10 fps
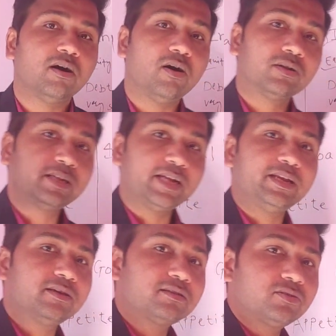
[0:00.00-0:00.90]
or the
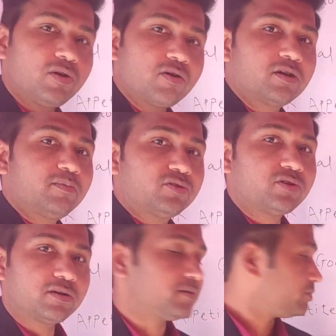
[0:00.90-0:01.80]
10 years, so long term or
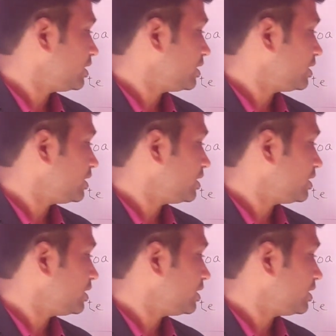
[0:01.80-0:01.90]
short term,